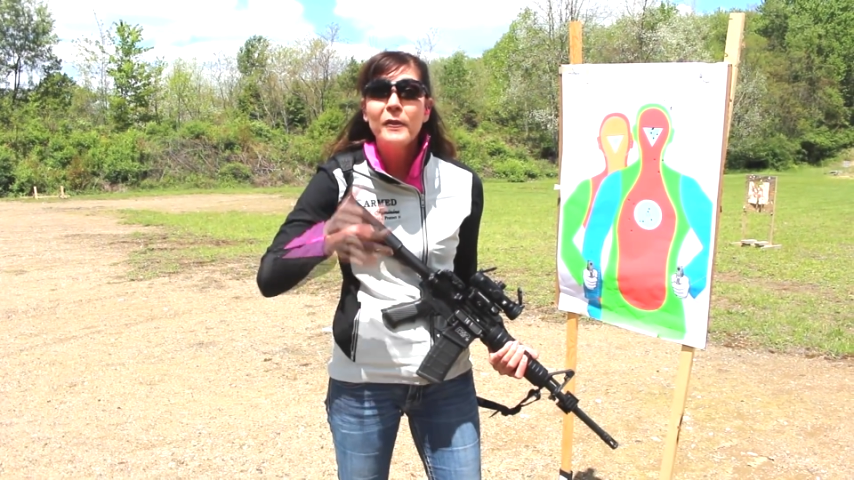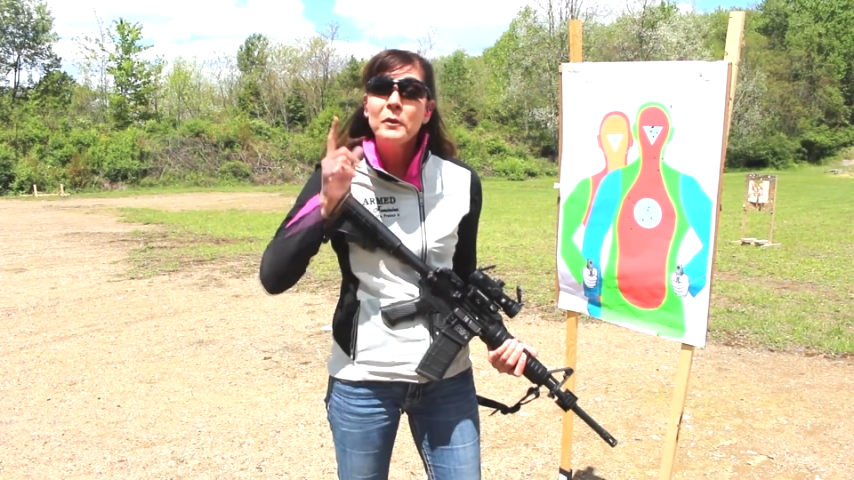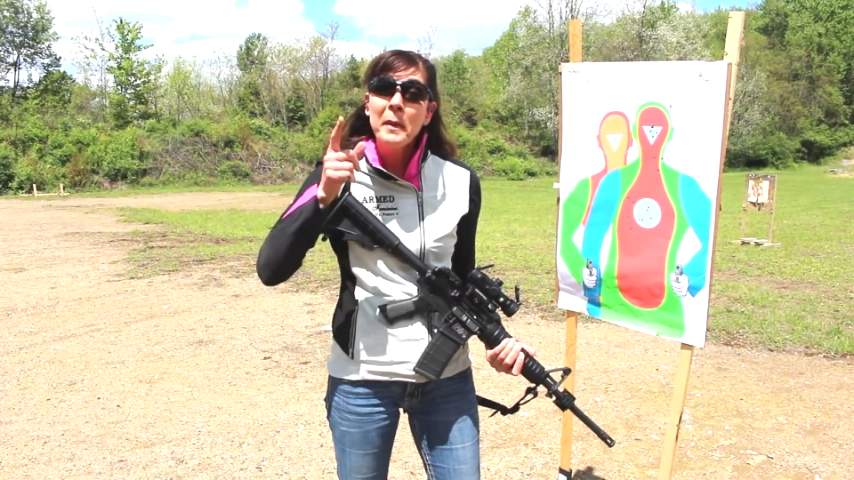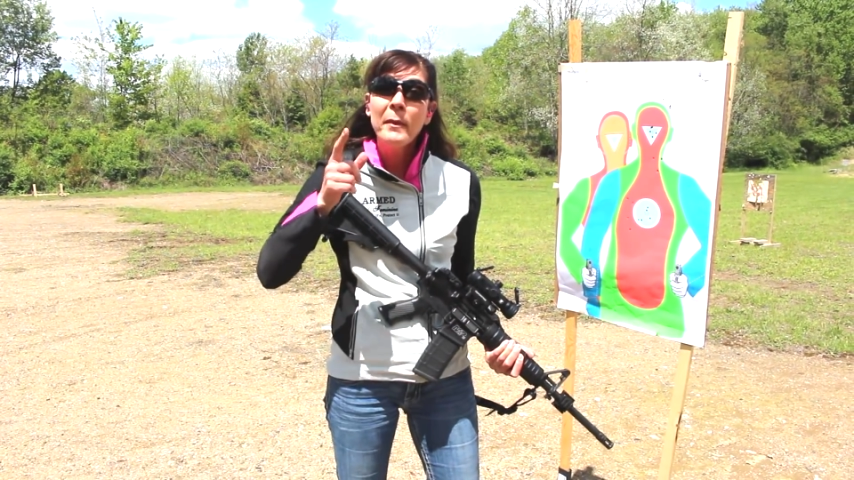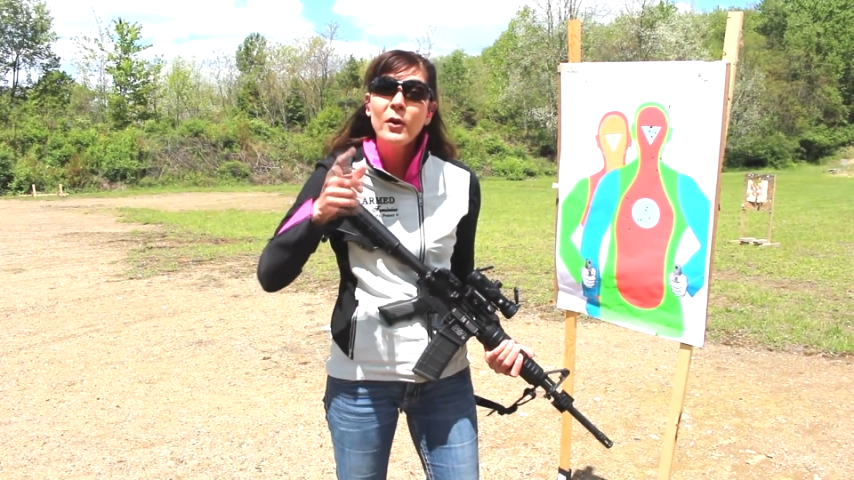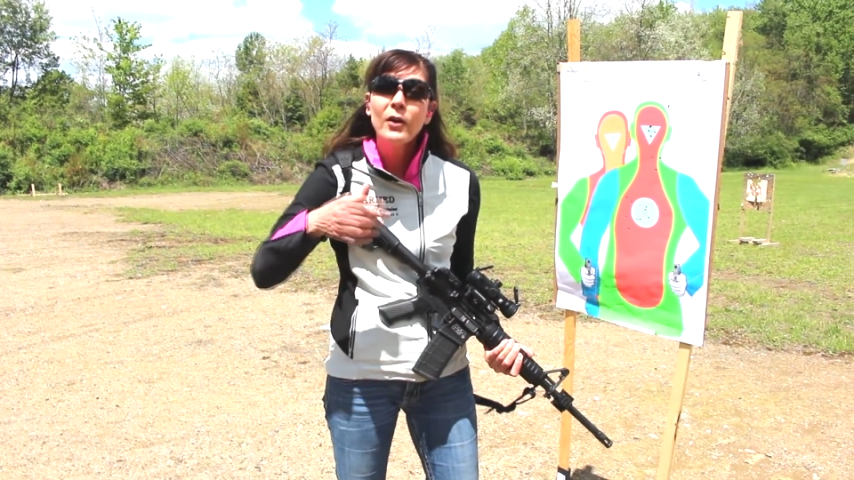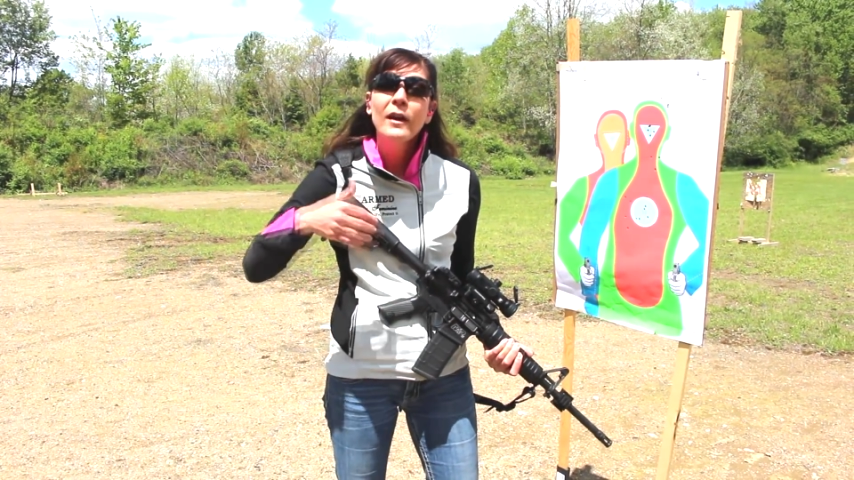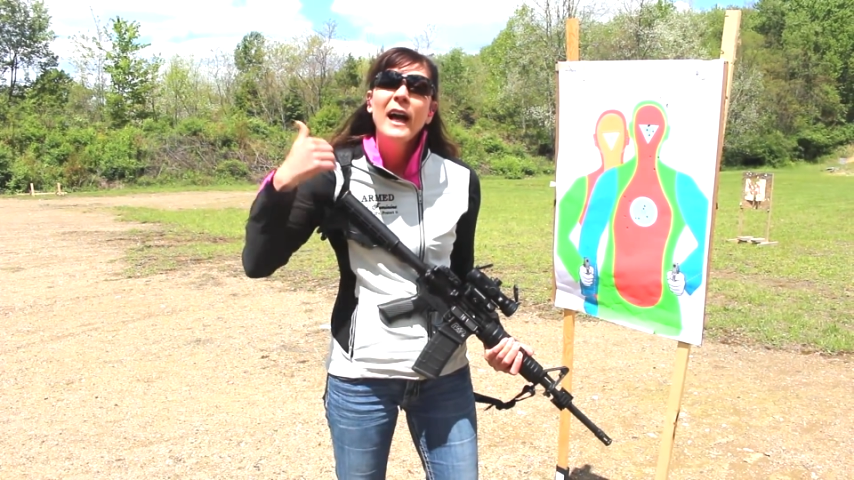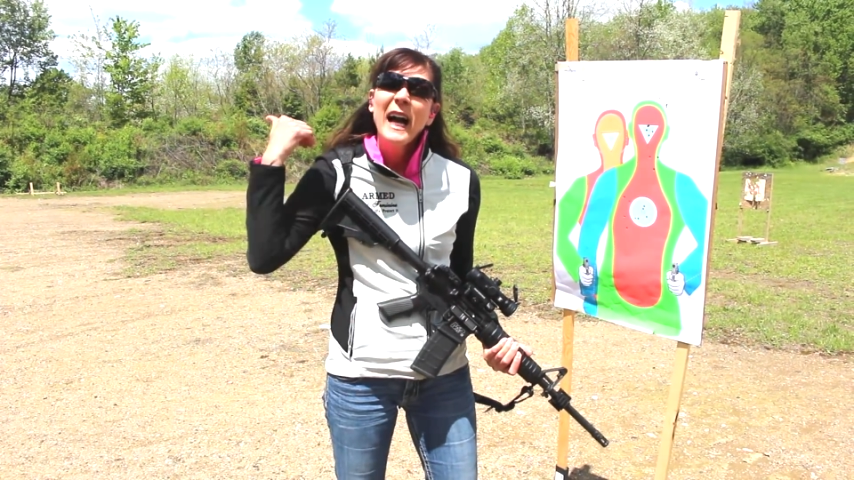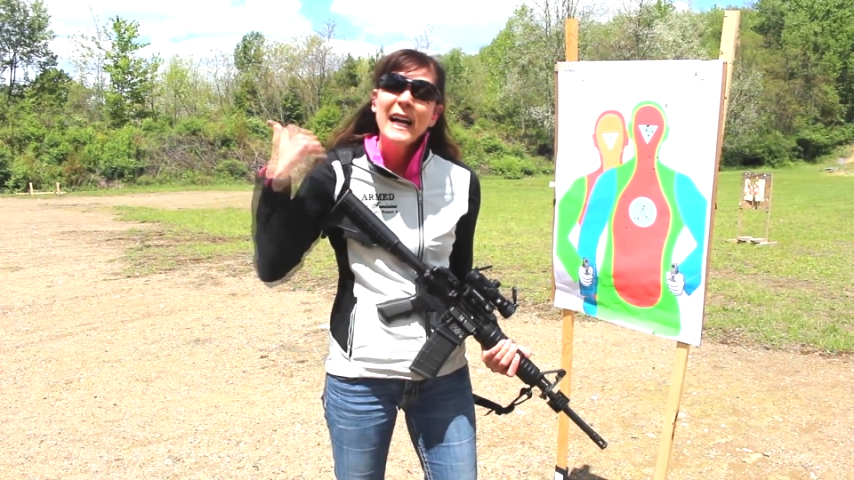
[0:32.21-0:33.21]
And remember,
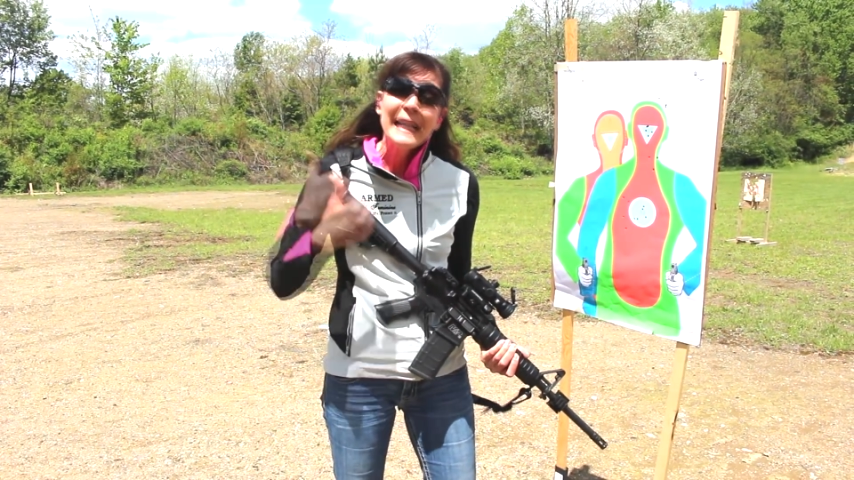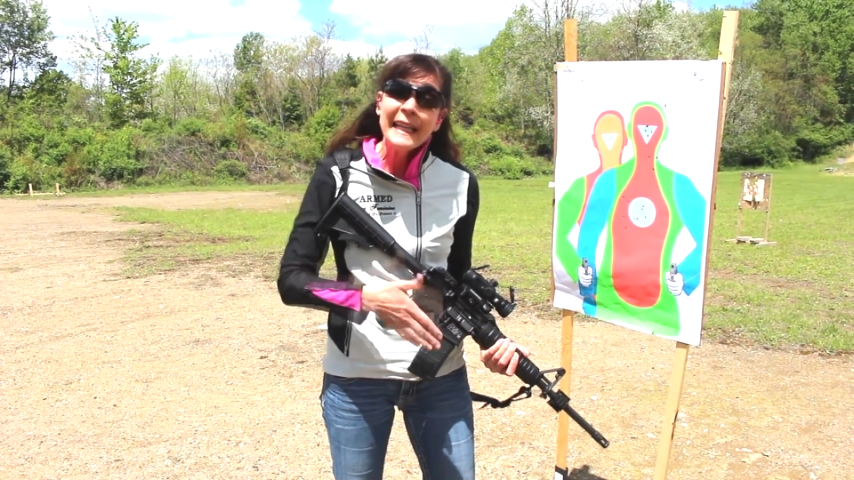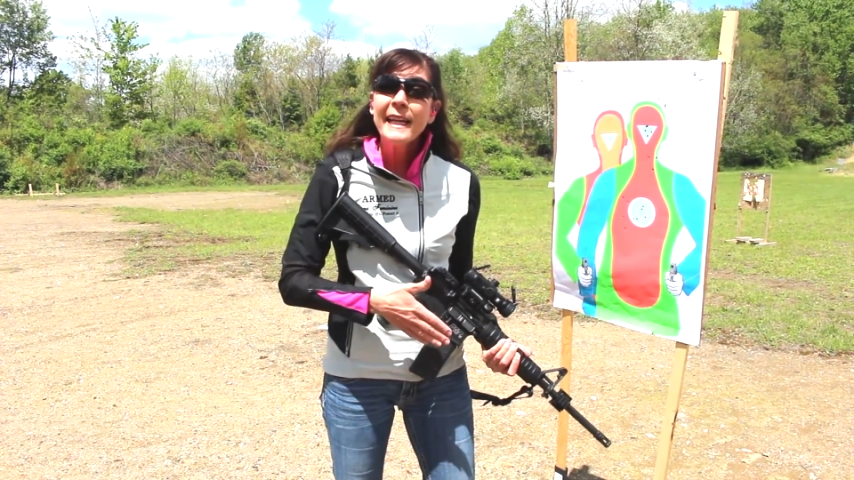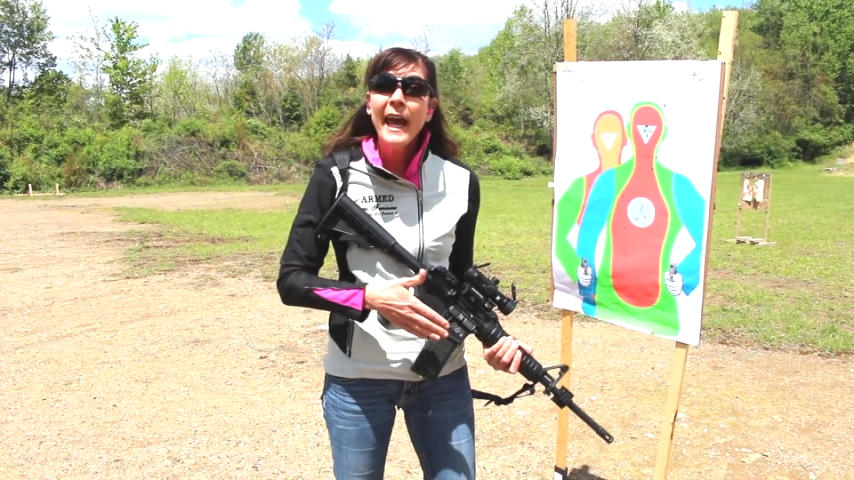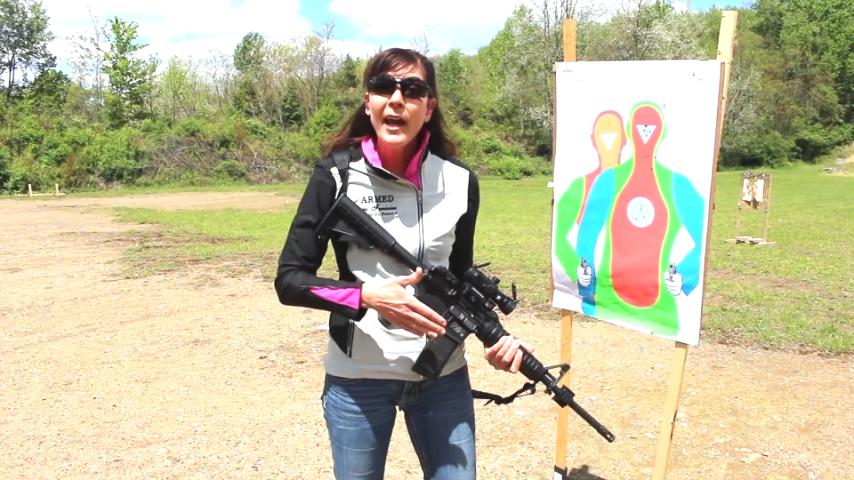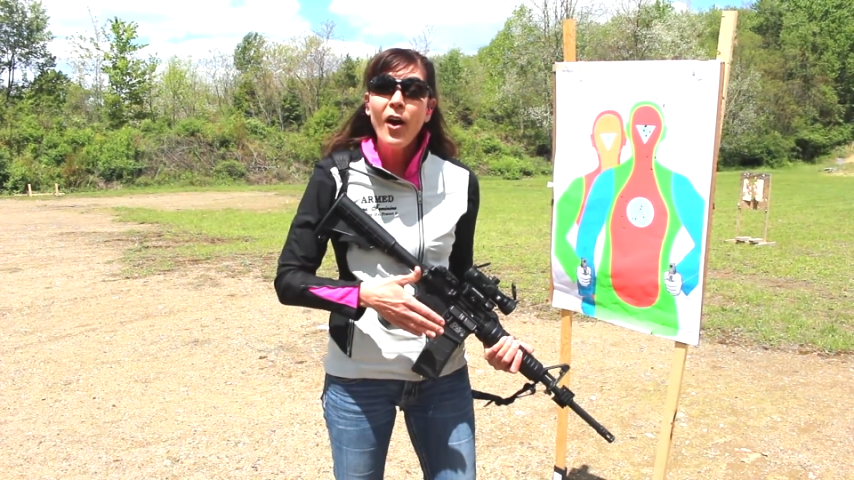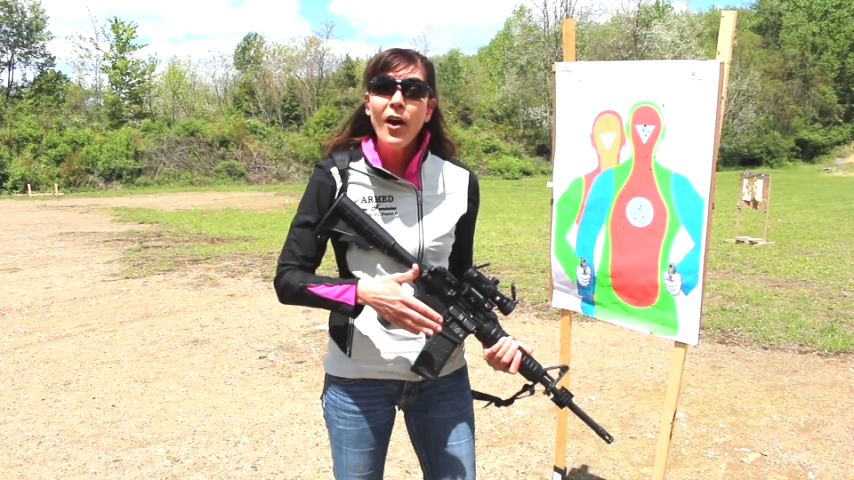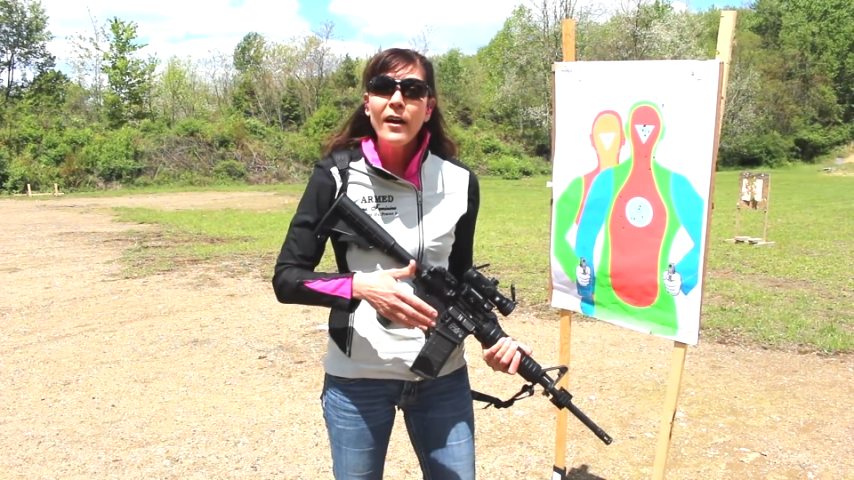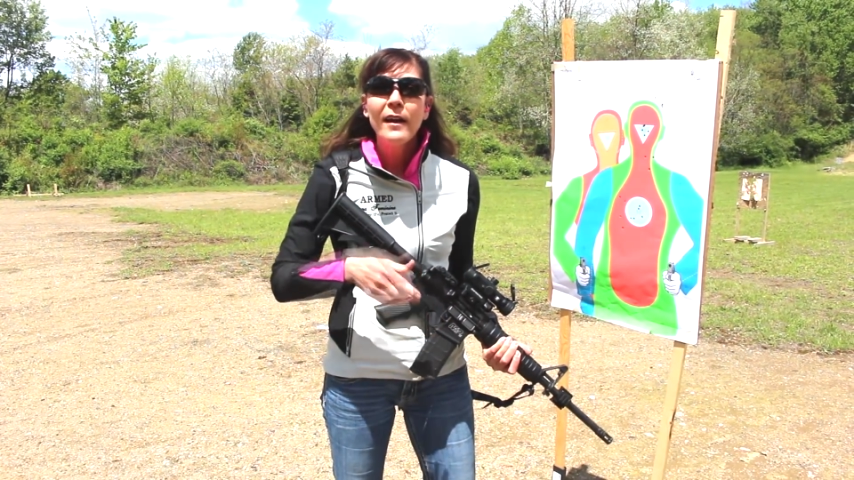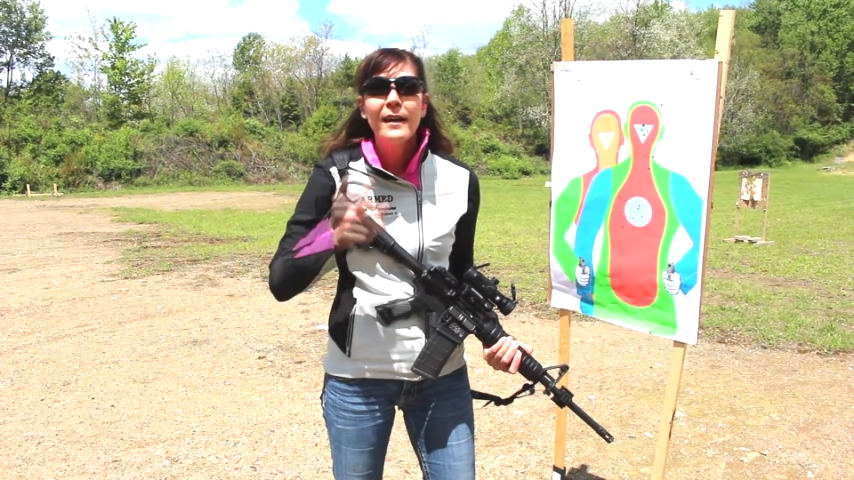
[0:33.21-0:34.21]
clean AR